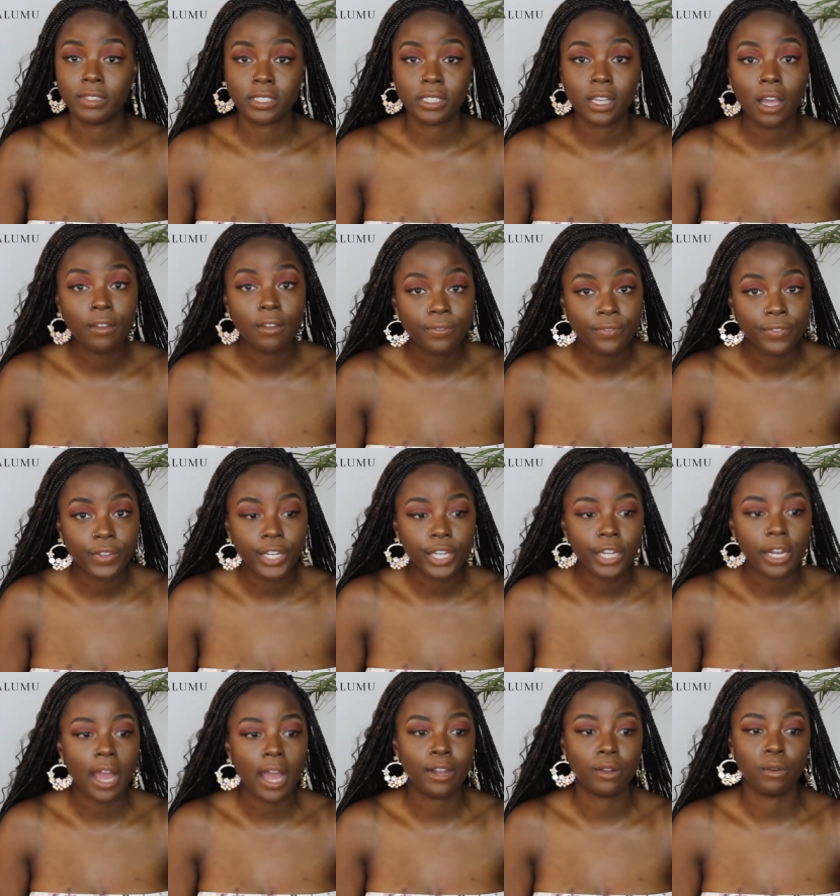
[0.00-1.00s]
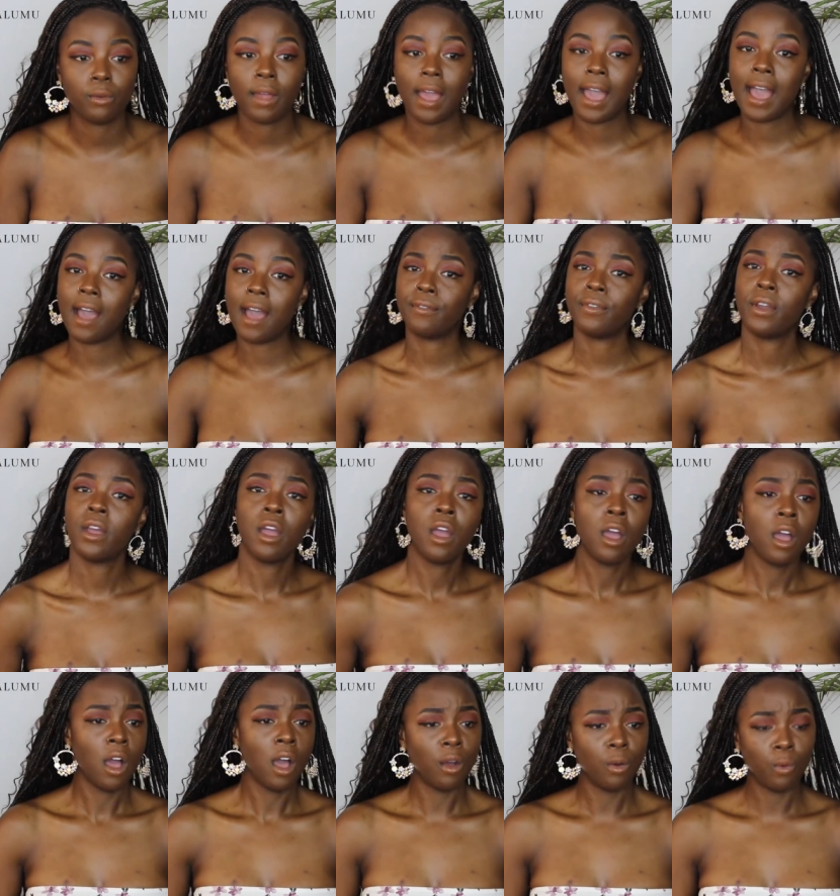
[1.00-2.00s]
discomfort, I don't have
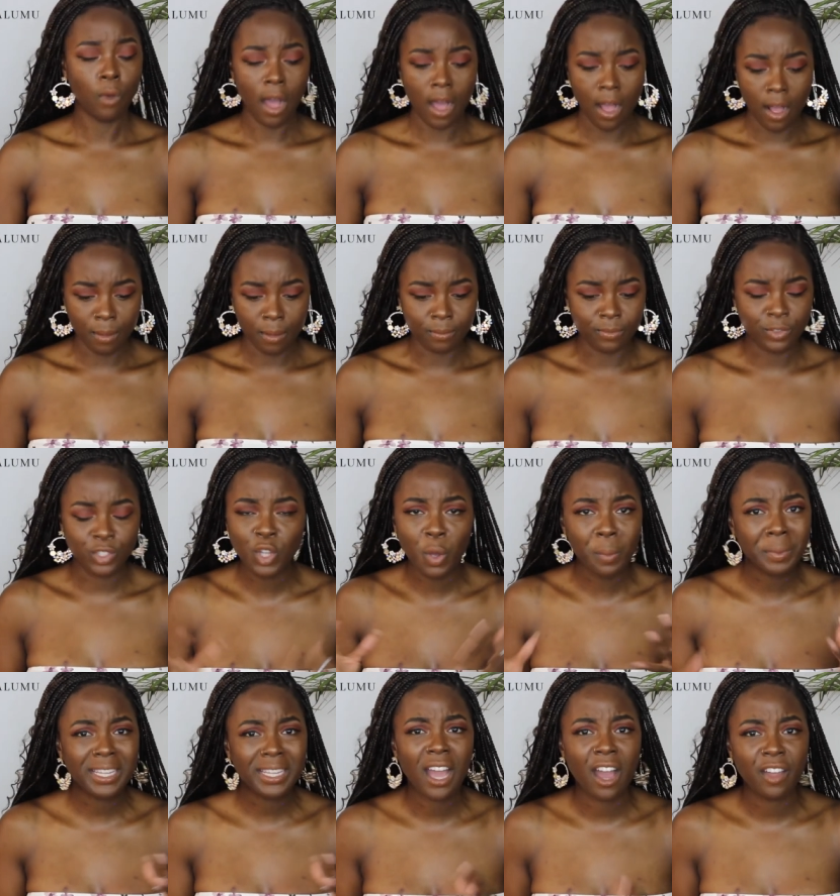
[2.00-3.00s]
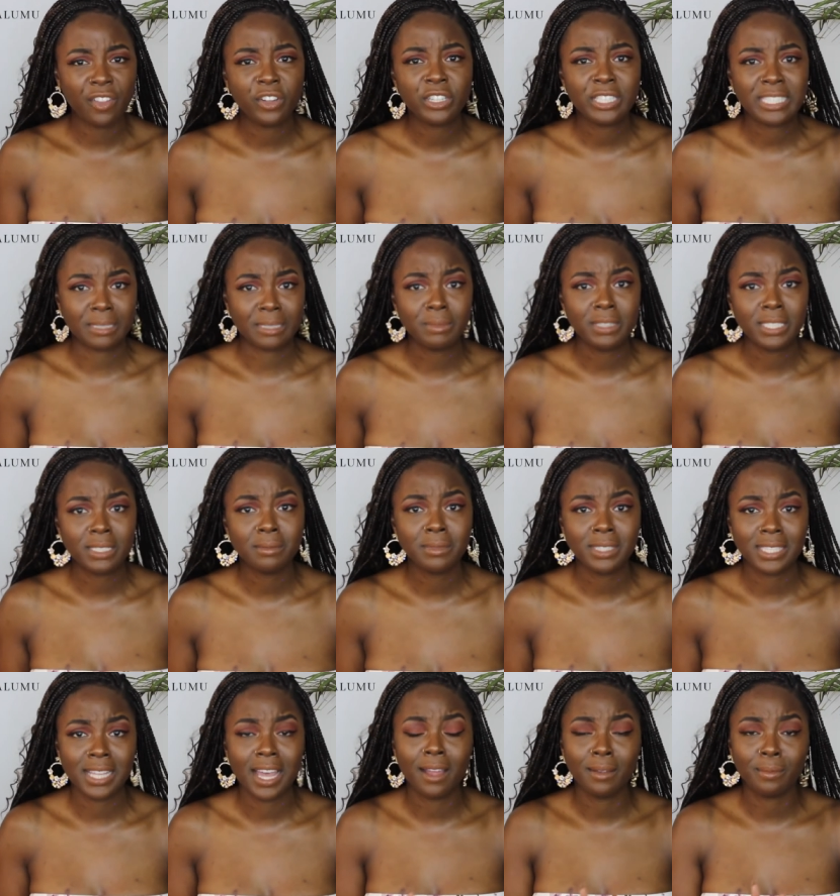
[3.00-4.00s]
um, so many other
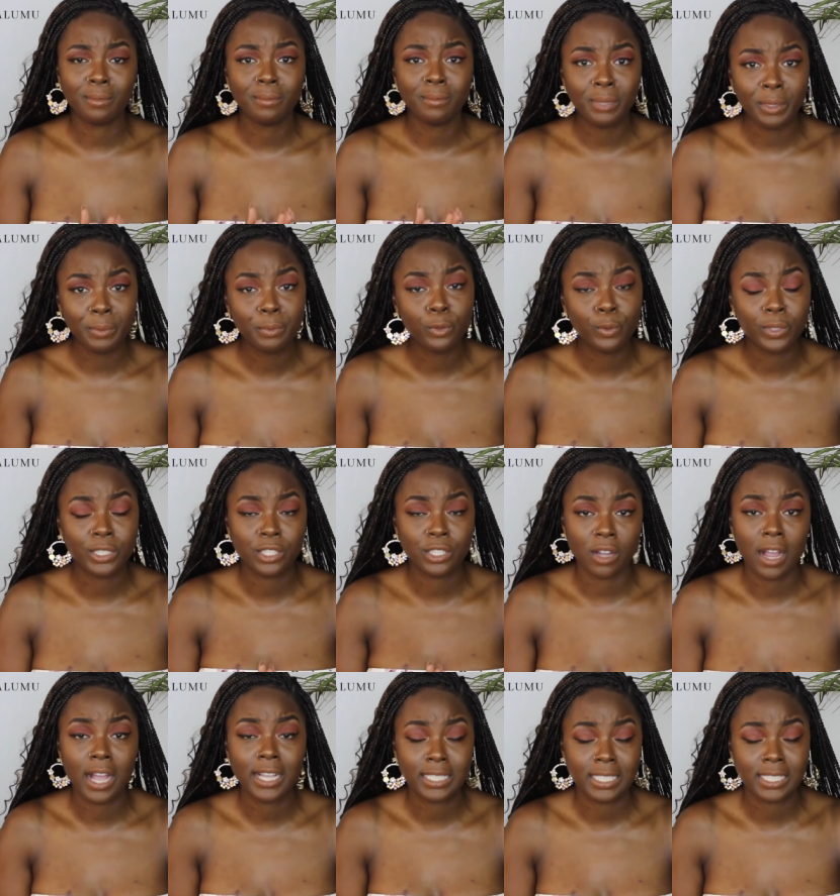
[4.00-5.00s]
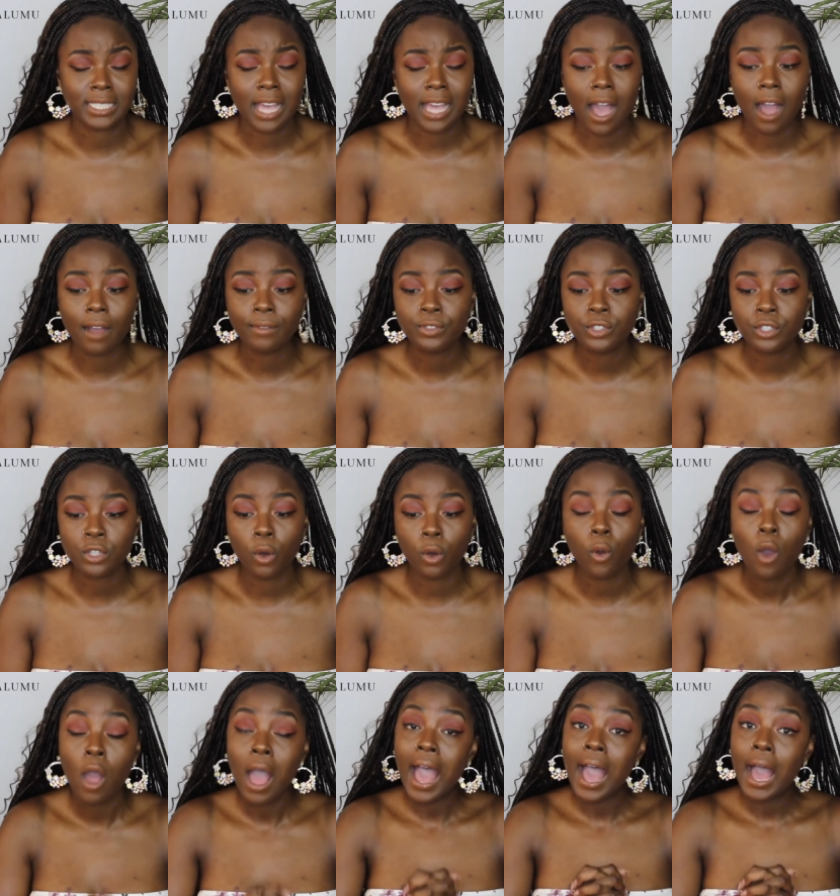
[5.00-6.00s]
symptoms that people with psoriasis have.
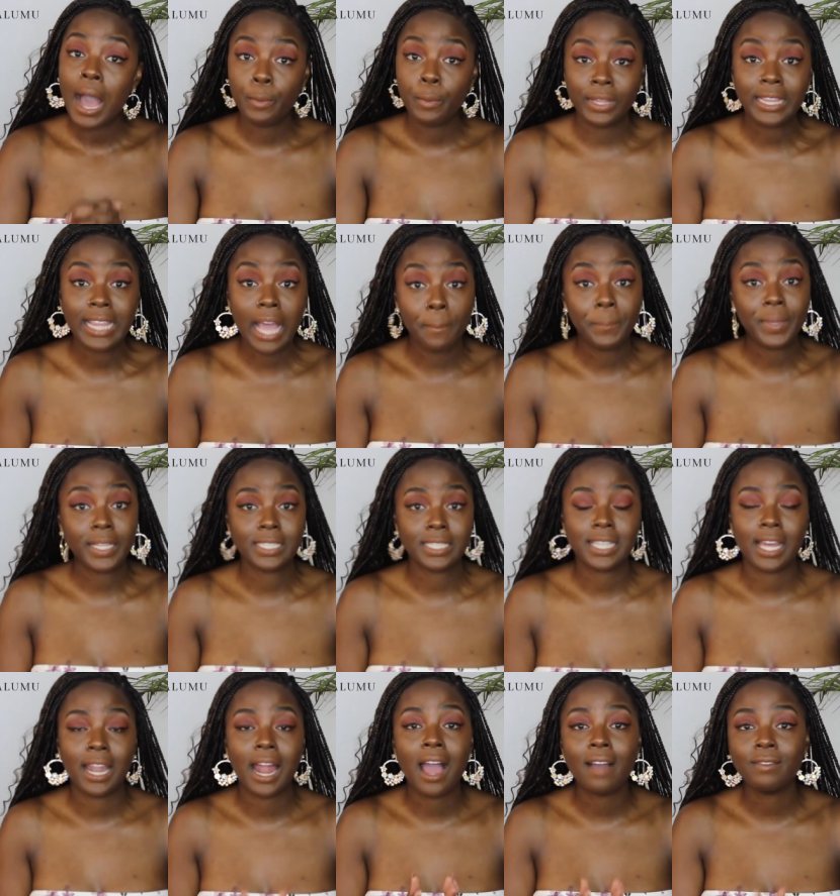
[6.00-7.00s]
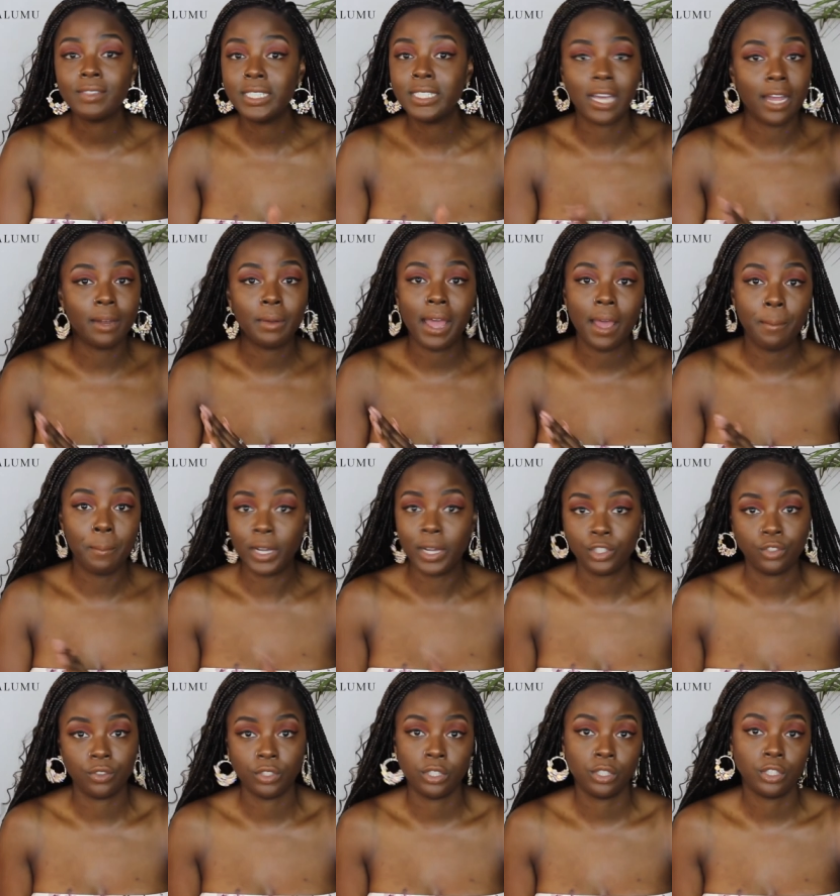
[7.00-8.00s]
So with that being said, I haven't done
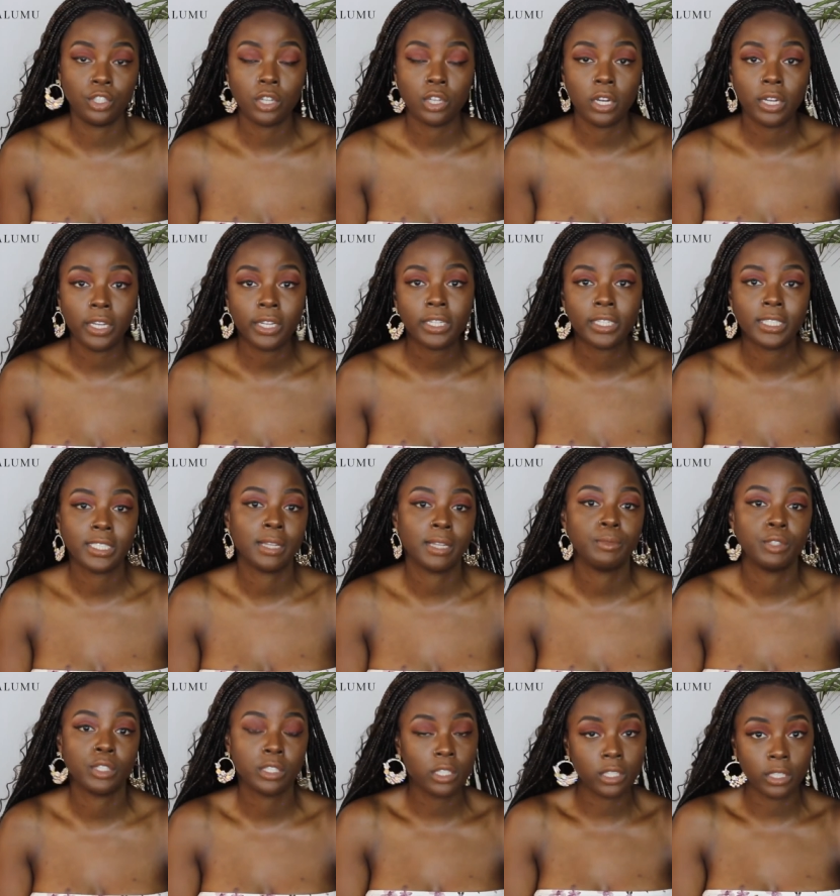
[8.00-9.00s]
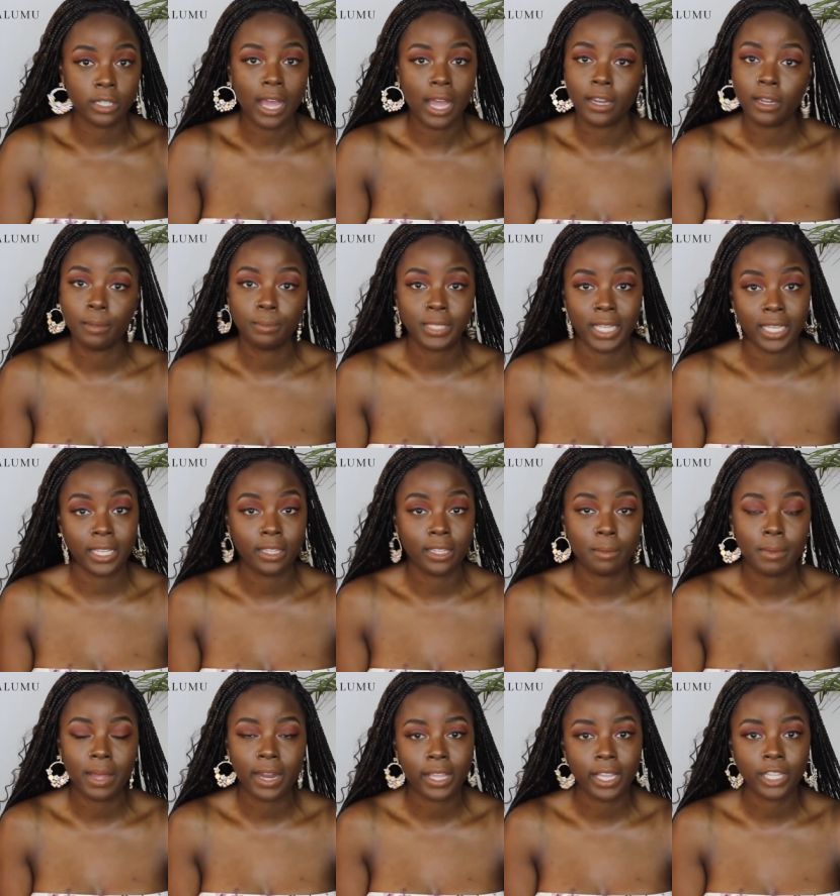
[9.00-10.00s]
much research on it because I'm just gonna end up taking
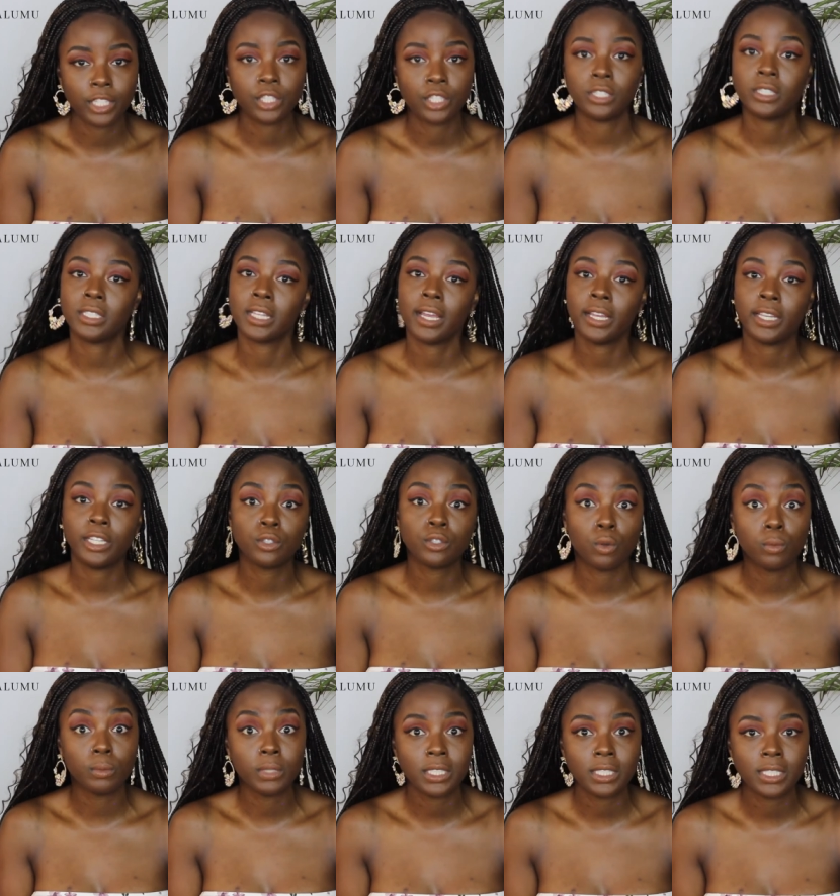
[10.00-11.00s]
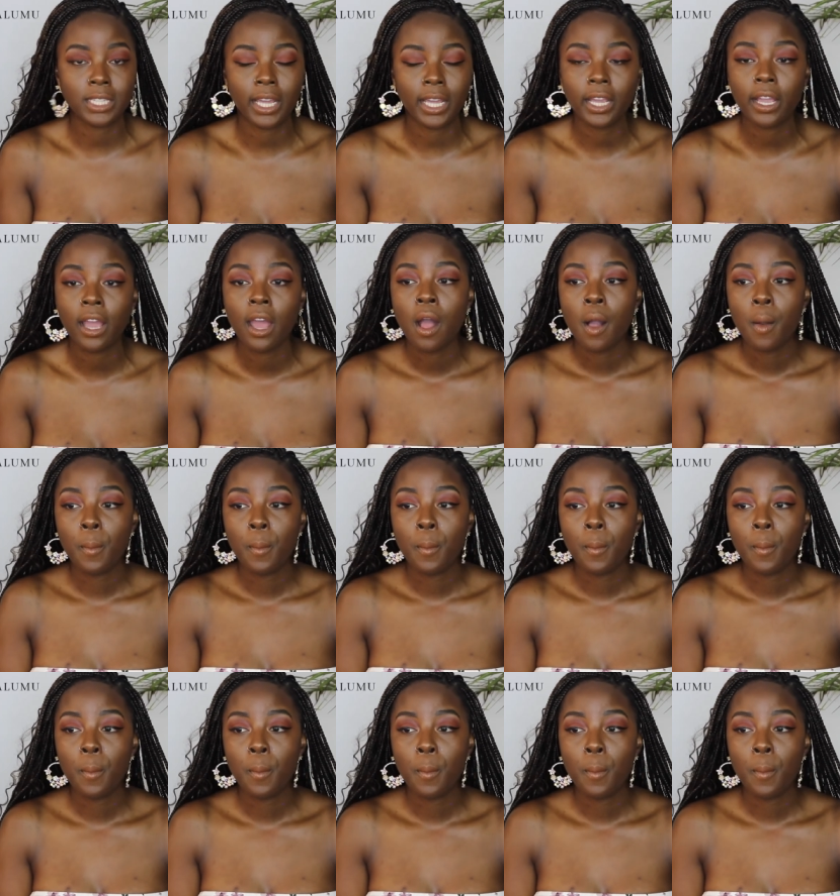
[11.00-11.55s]
the medications that he told me to take.